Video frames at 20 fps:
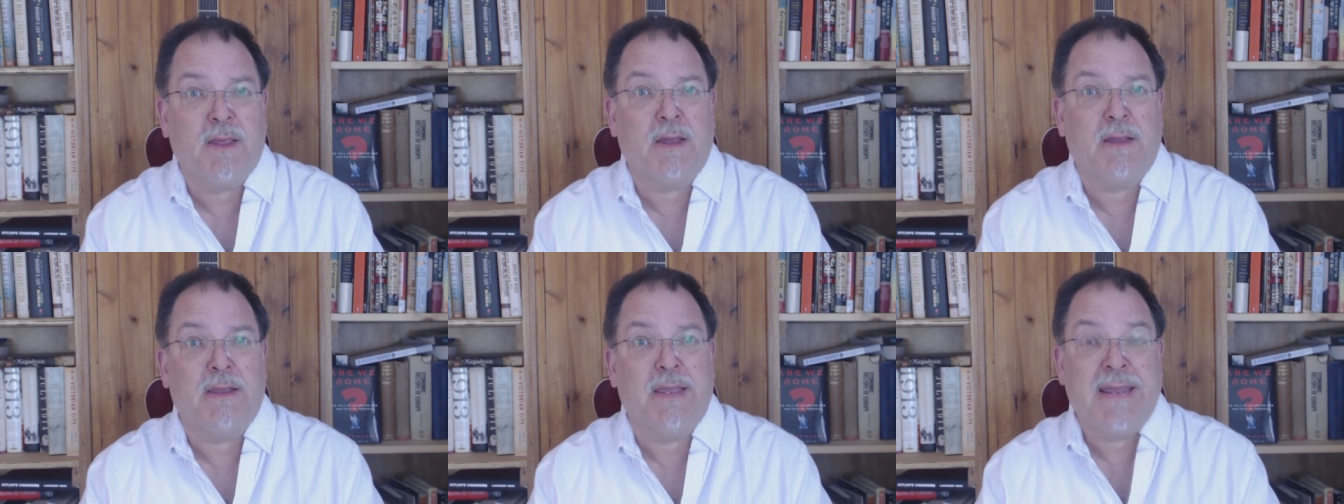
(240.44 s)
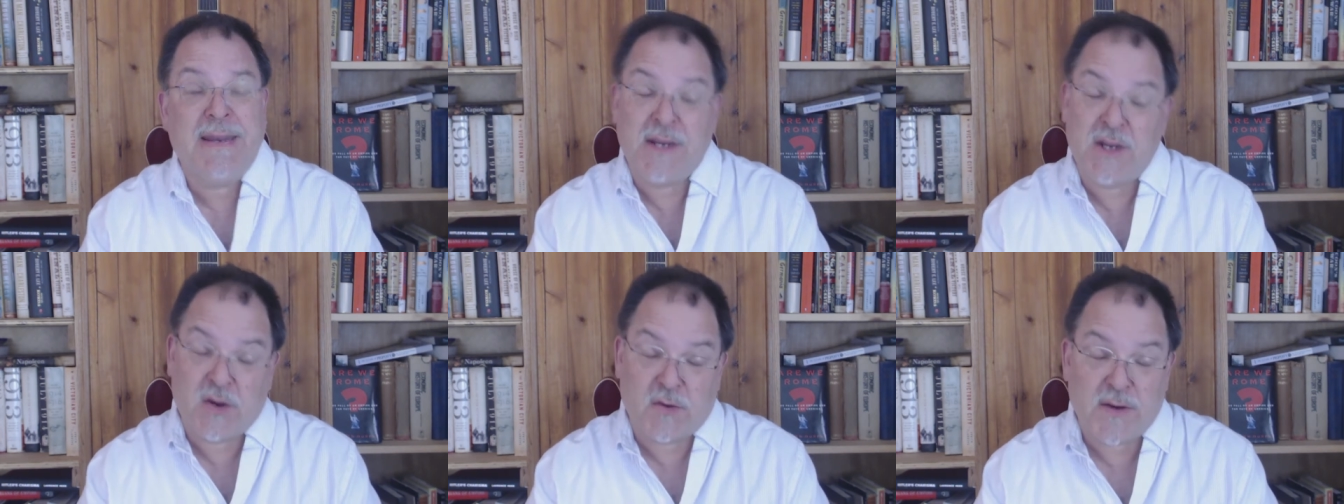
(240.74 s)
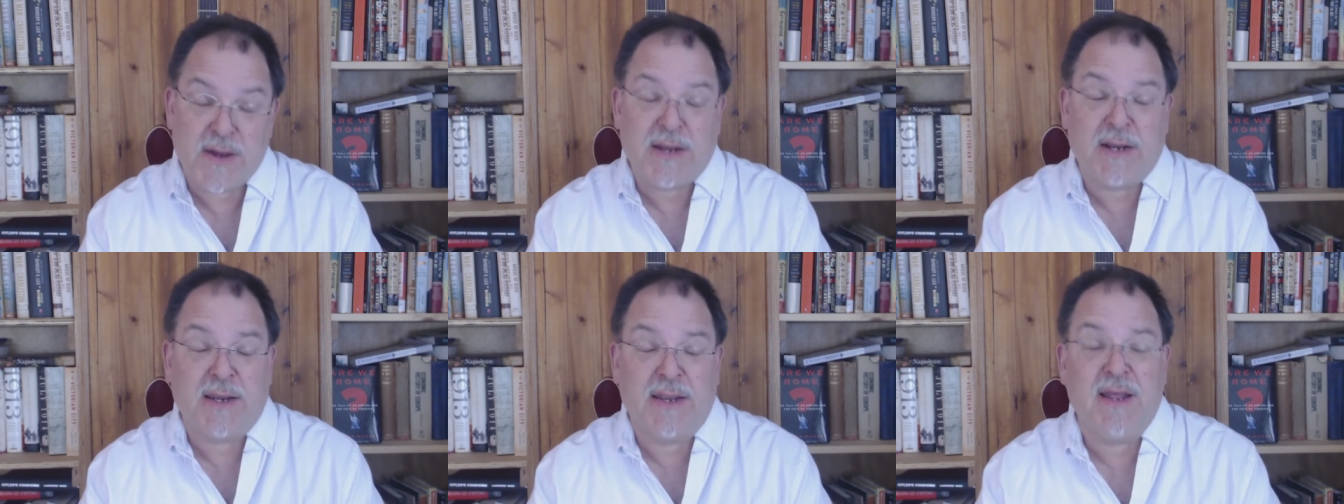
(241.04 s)
uh,
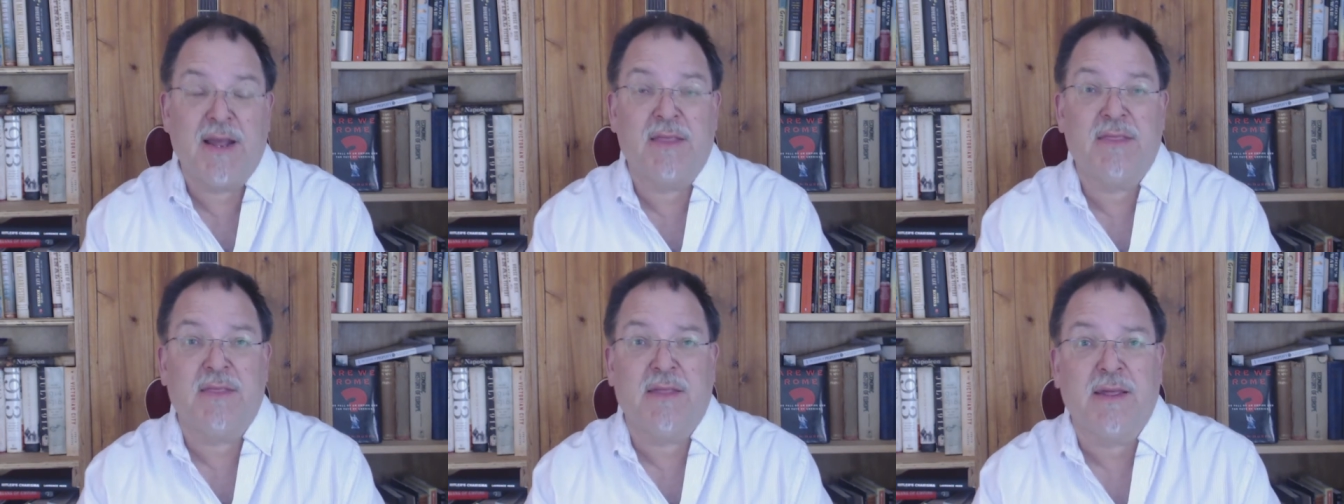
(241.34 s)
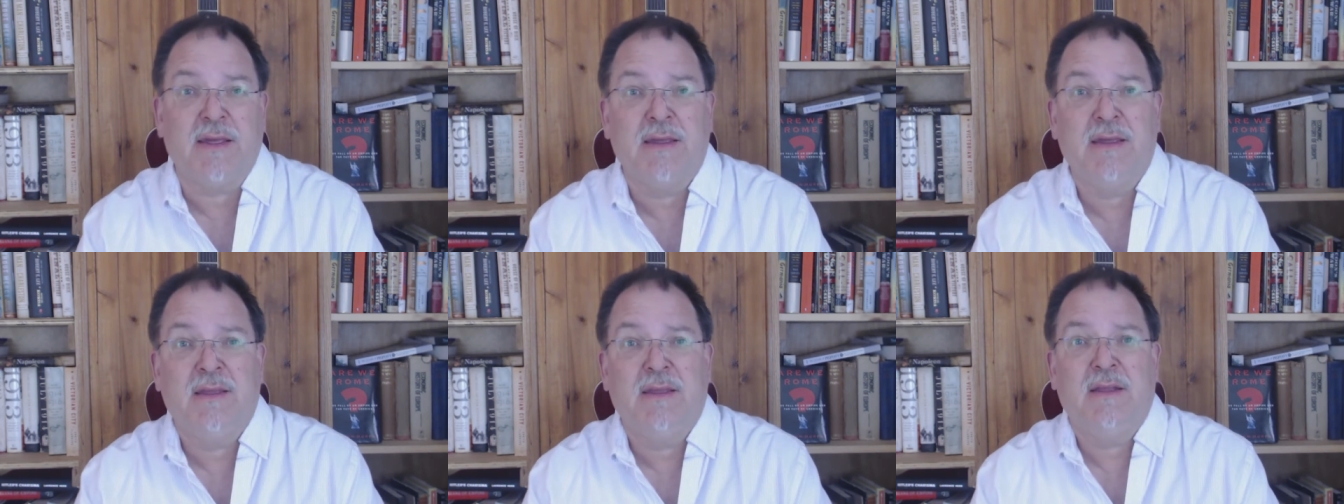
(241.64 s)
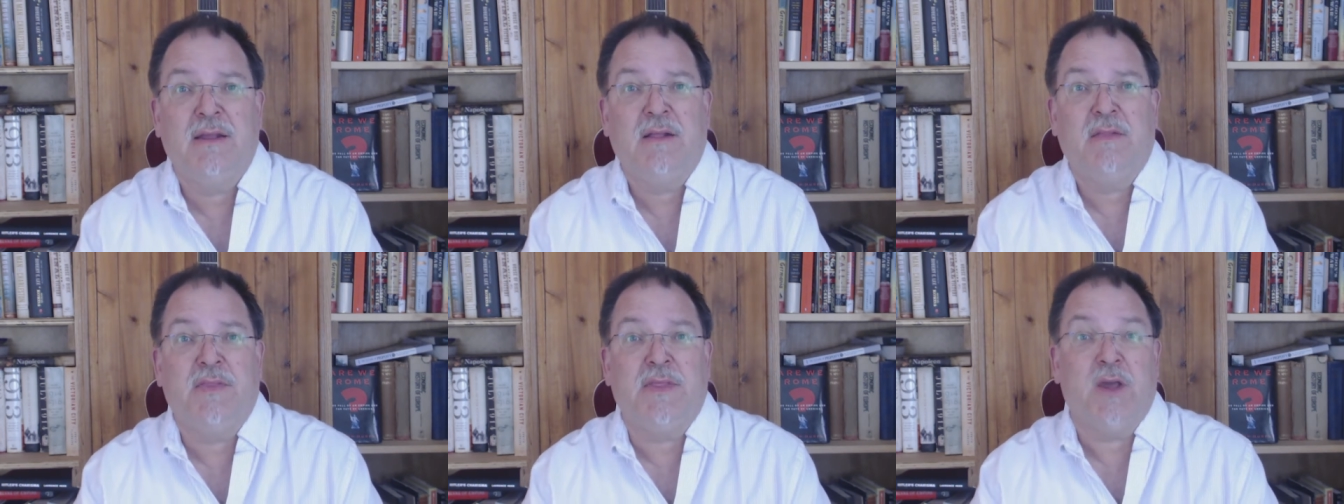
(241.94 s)
incorrectly I think,
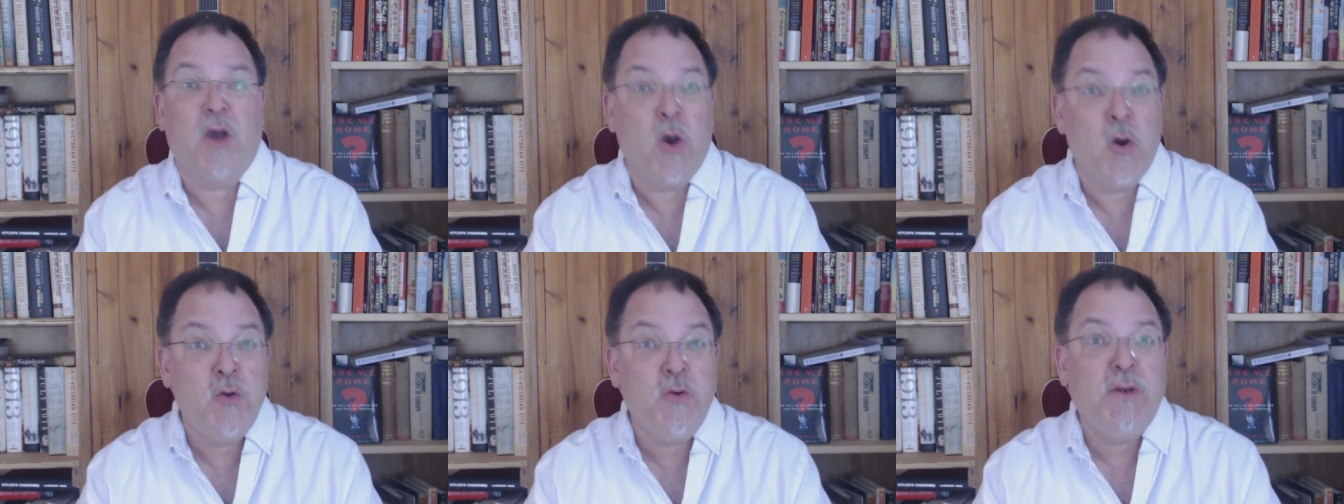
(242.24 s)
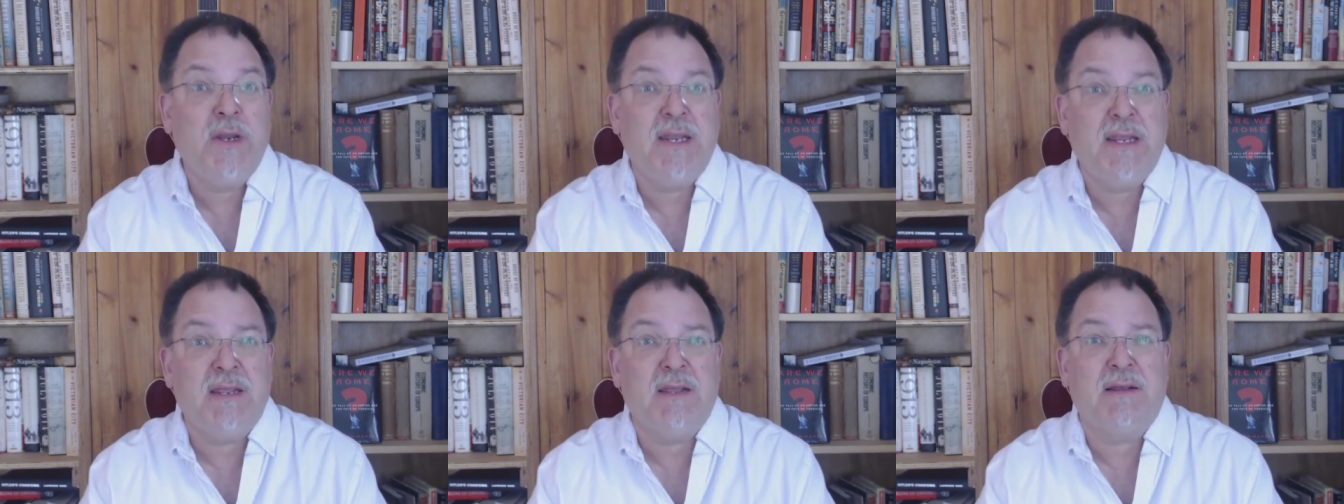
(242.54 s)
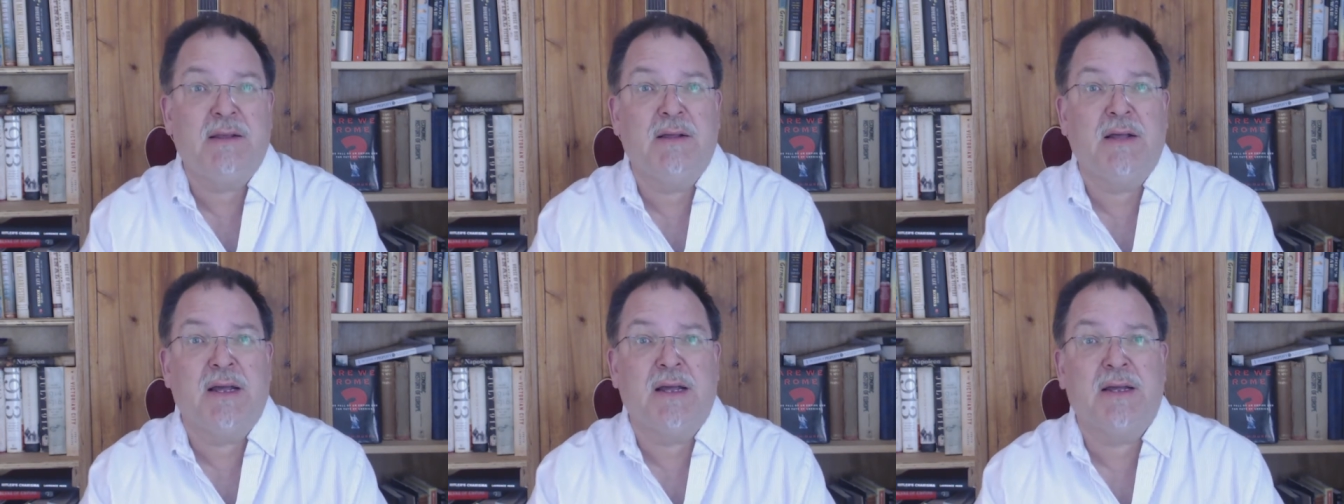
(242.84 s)
the
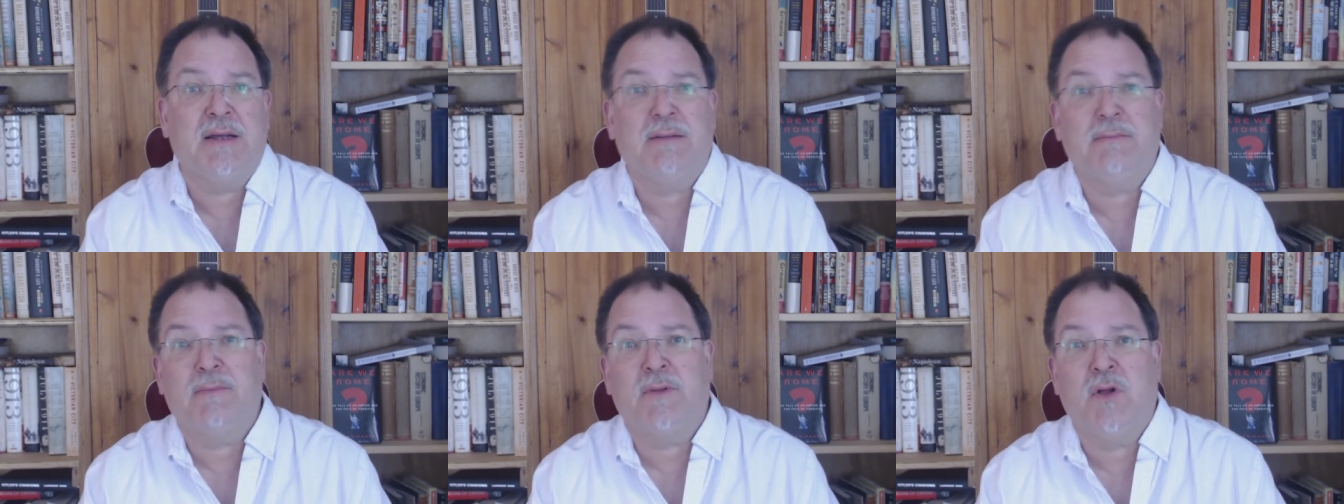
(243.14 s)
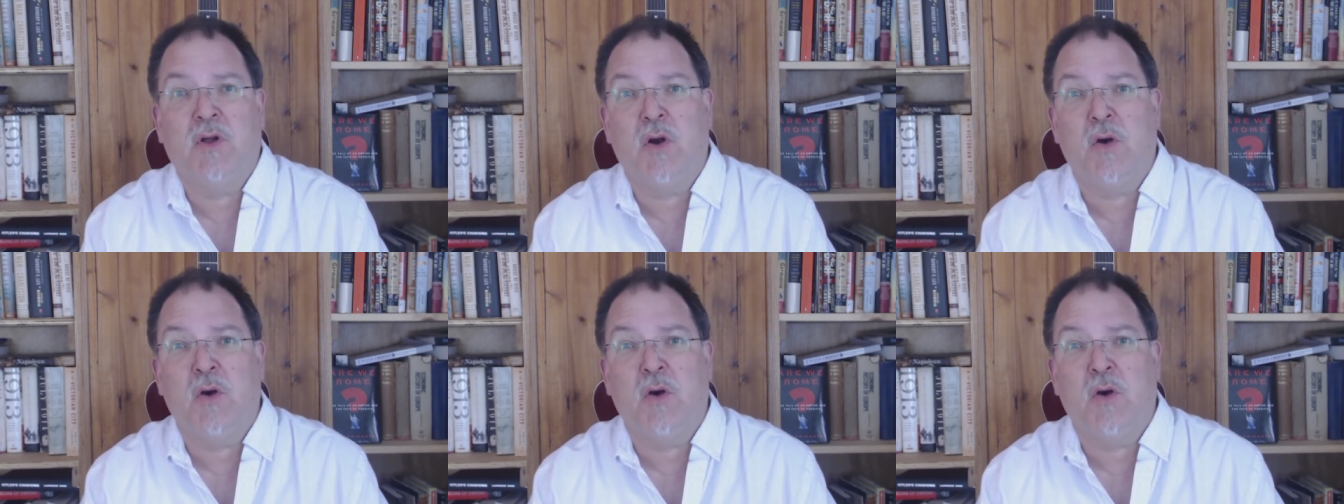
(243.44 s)
only uh,